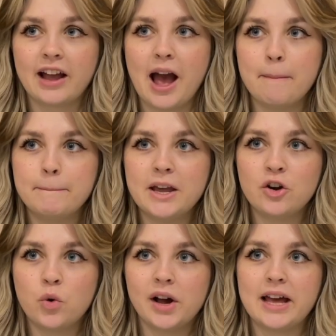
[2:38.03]
can be
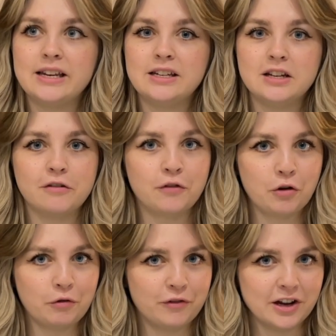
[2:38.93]
quite a
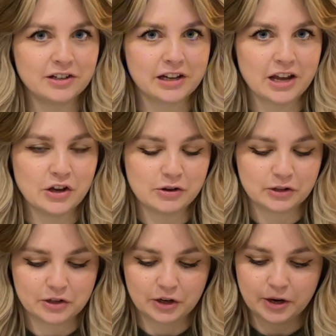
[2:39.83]
difficult thing to get
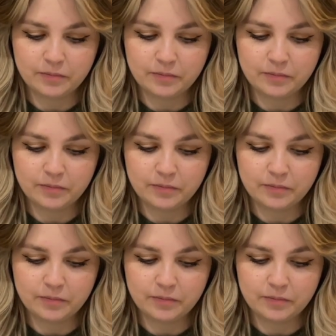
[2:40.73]
used to.